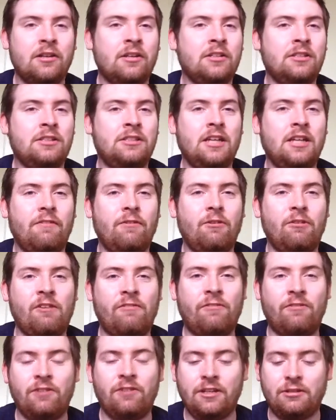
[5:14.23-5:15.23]
several
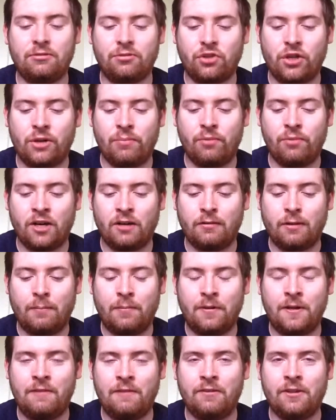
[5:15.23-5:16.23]
referees were trying to break them up
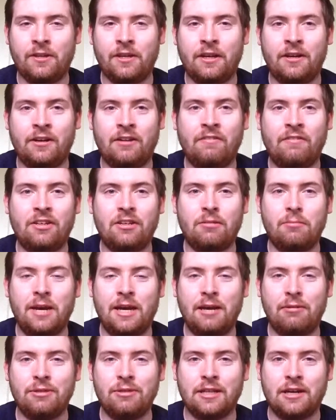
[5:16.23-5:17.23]
and even like Vince
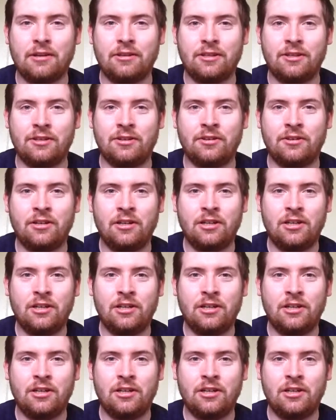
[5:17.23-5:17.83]
McMahon was out there